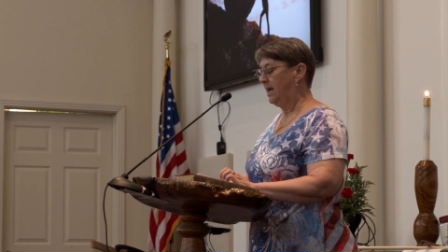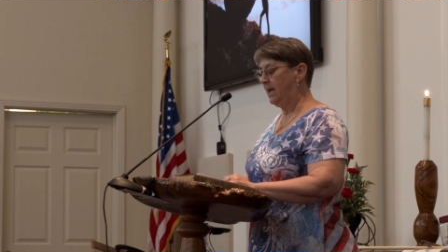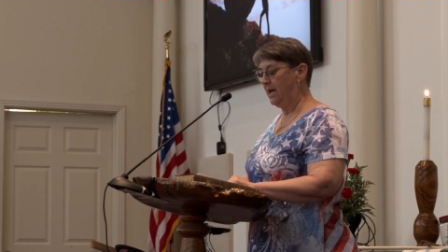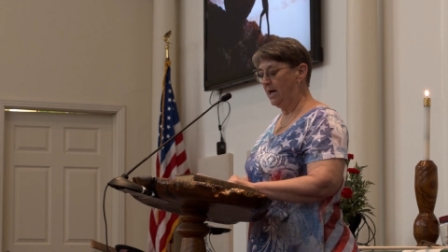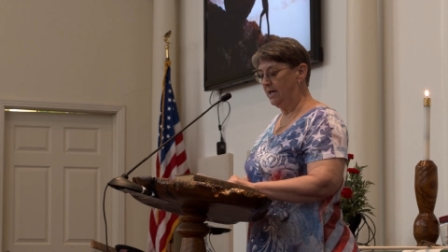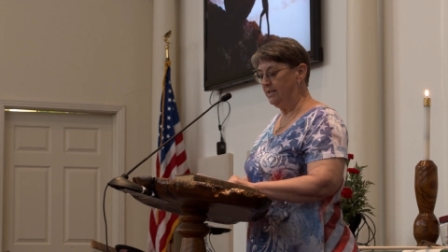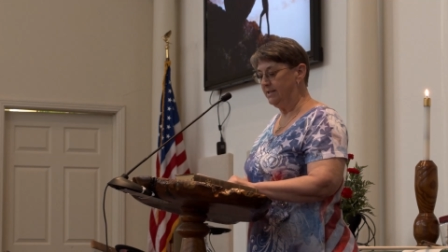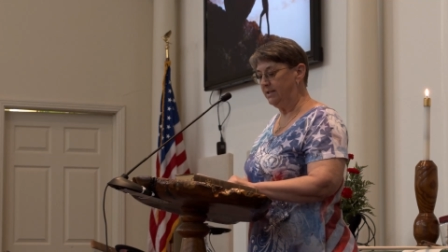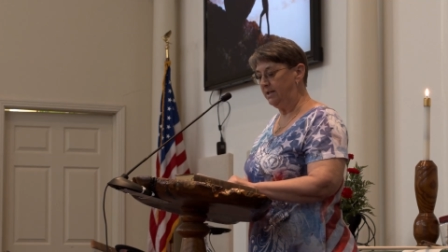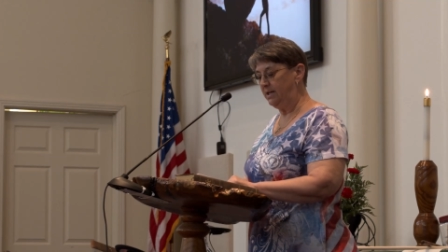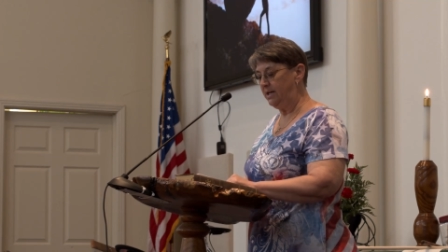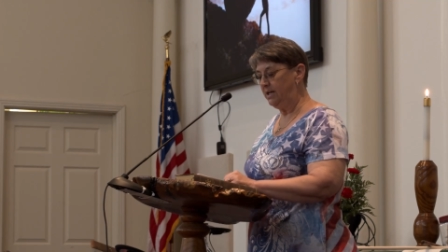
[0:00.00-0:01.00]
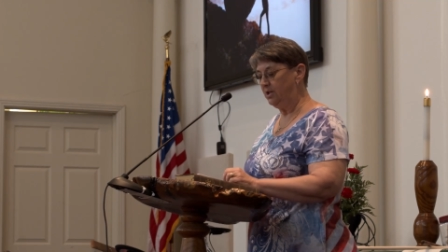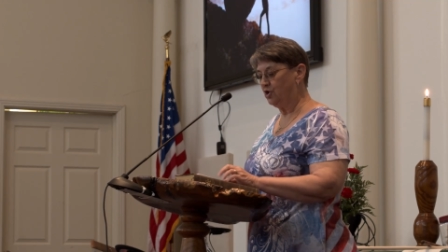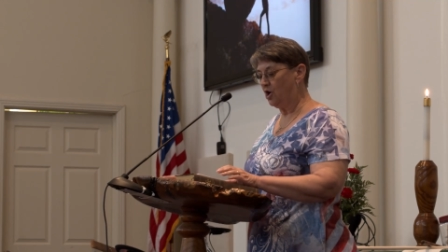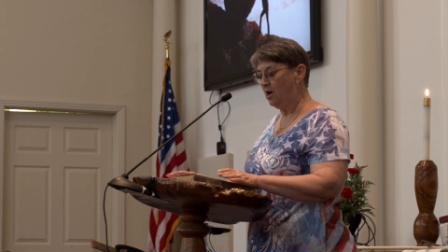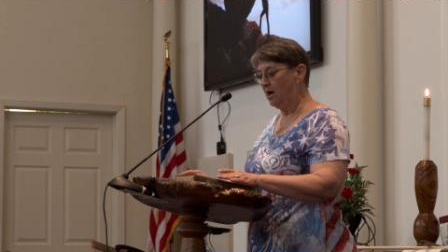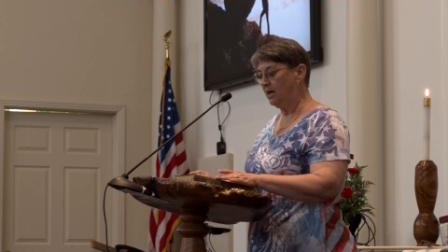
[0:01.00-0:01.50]
And he
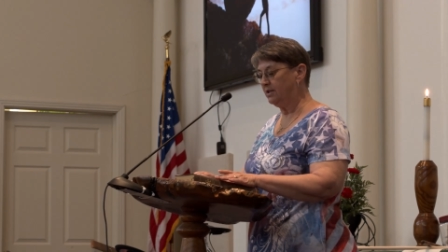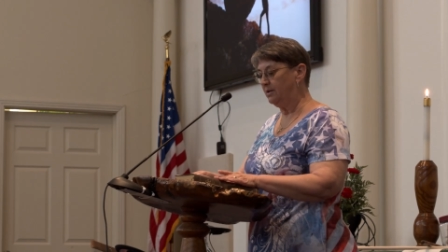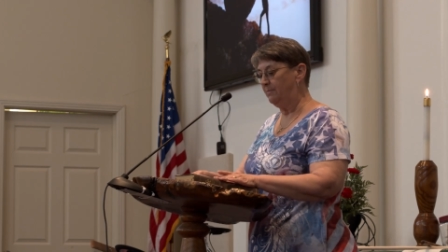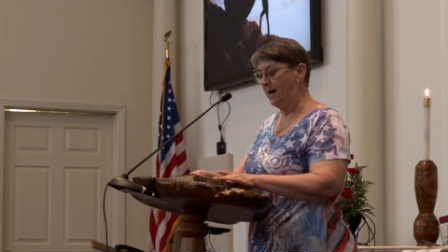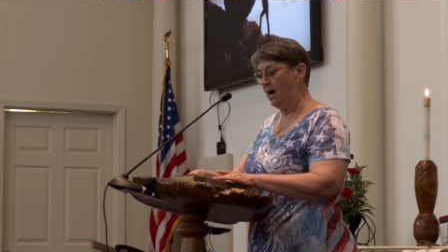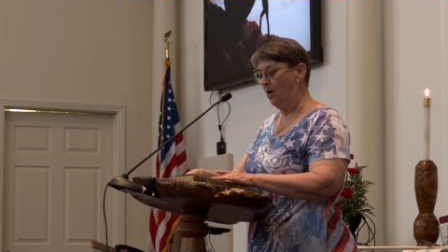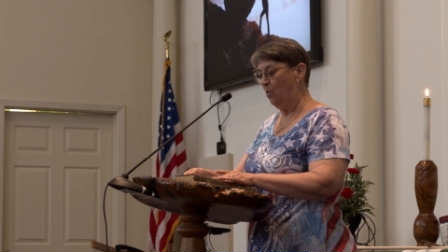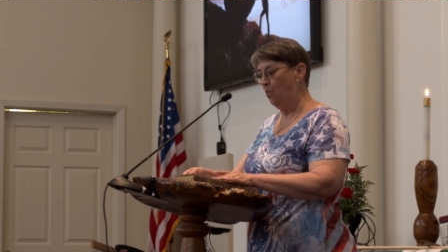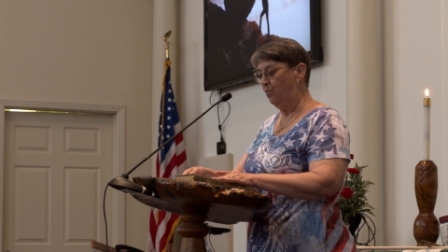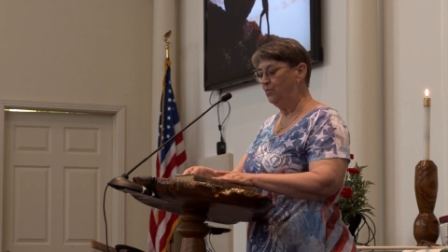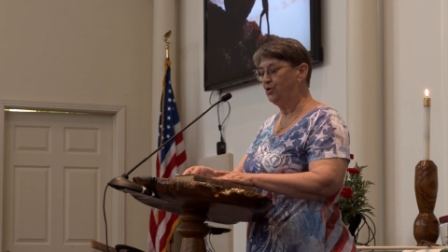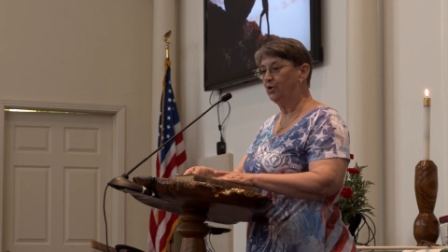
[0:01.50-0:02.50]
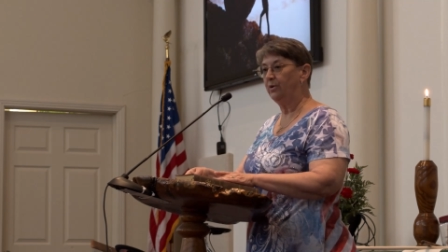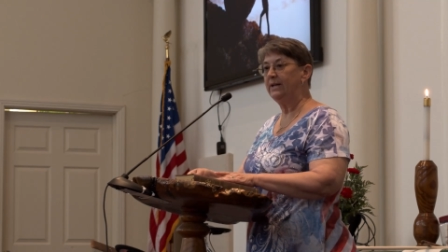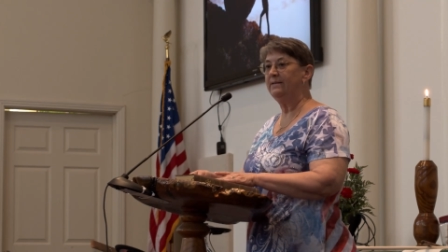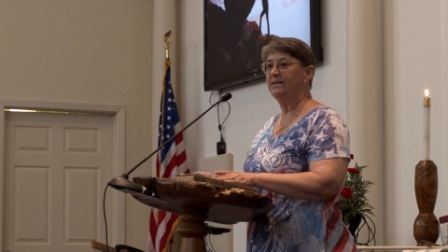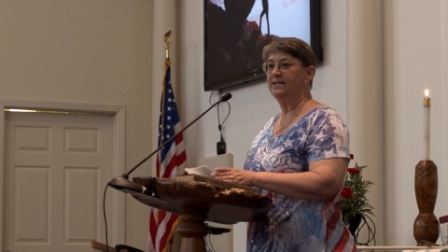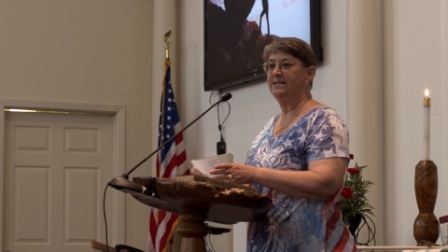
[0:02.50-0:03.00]
talked about
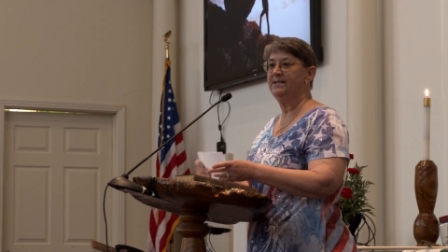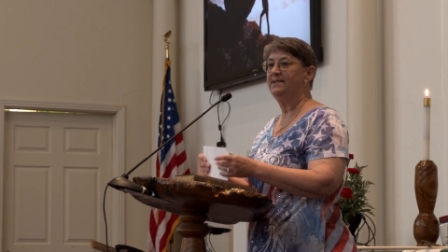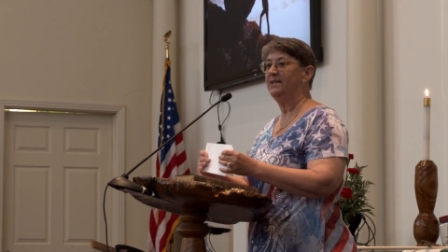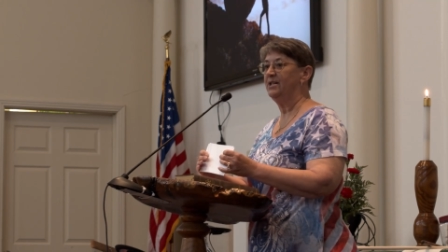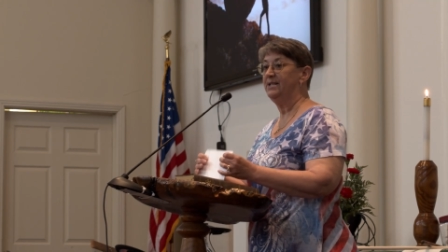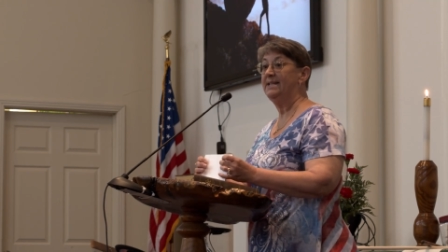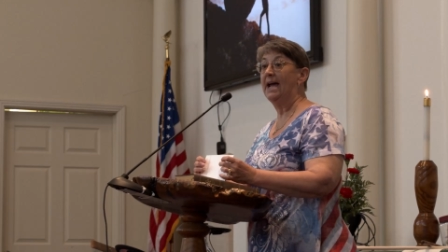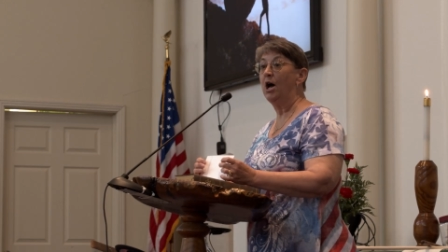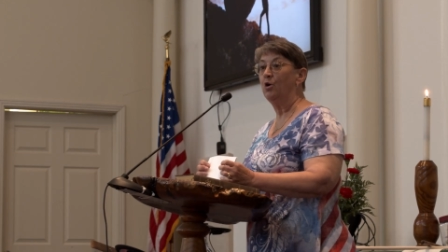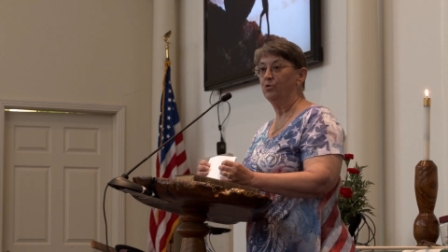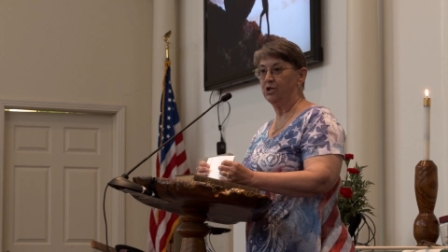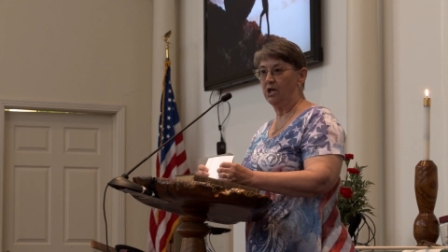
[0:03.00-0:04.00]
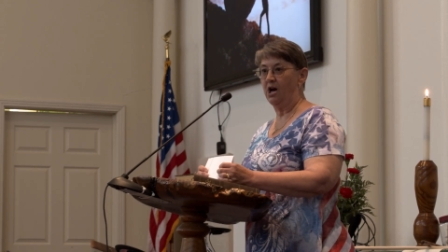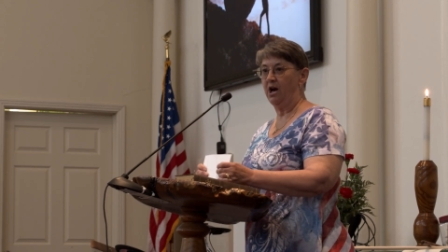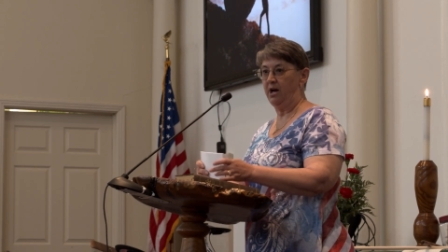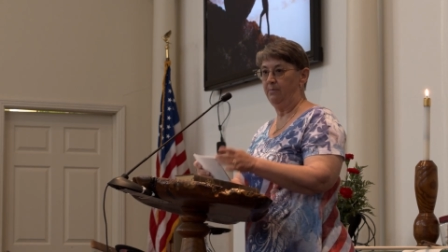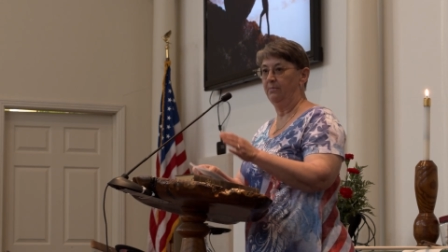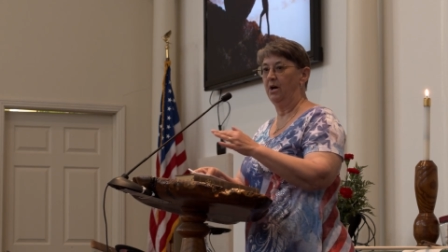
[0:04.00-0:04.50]
during this, the
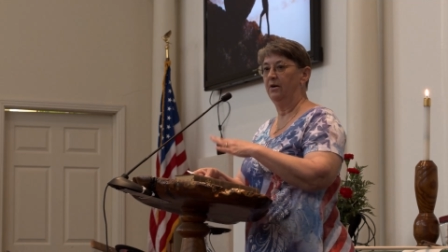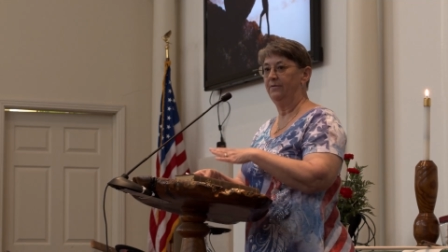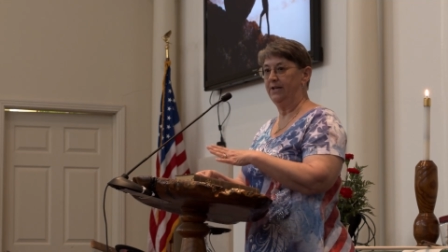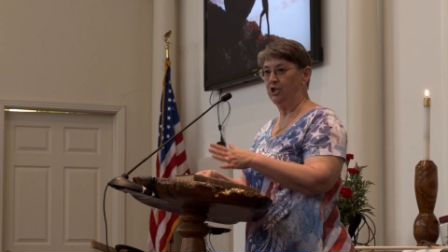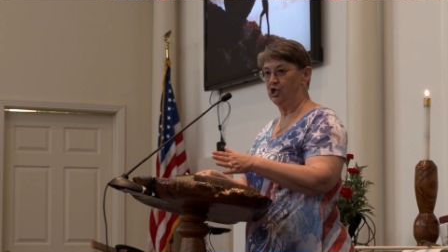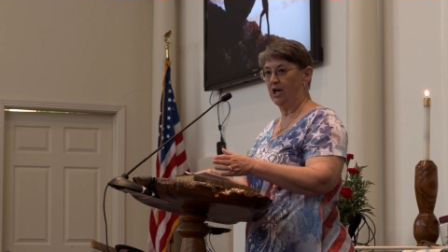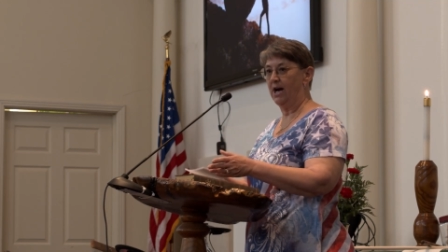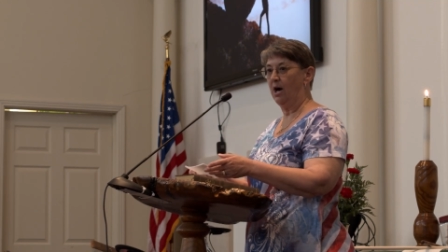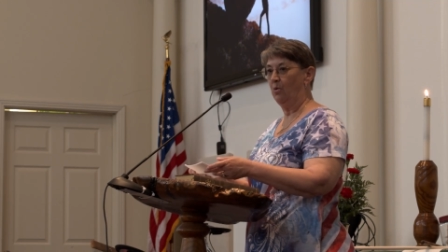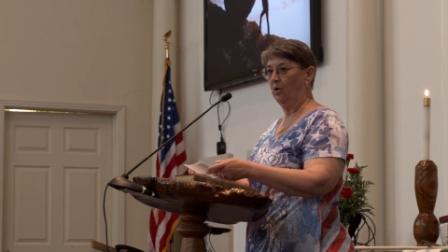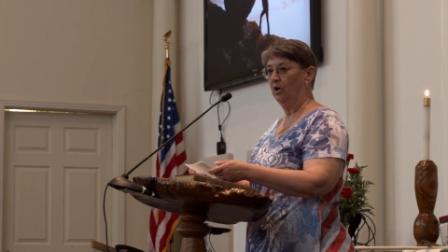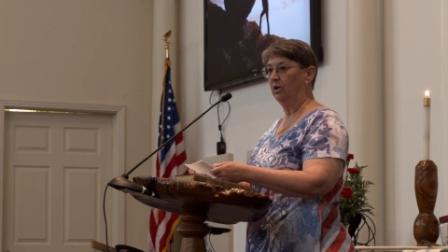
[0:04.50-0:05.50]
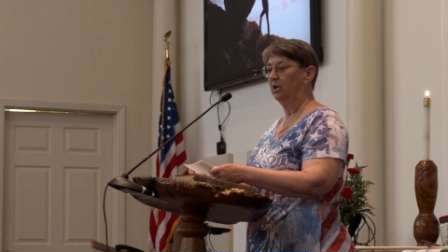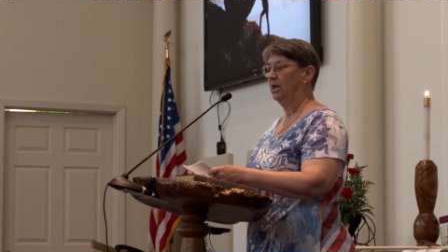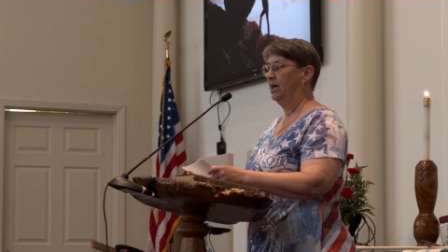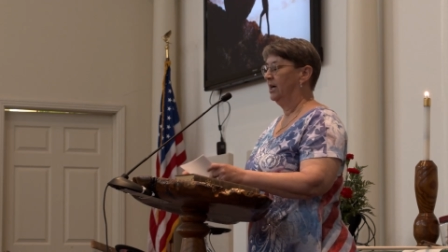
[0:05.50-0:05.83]
downtime of each hour,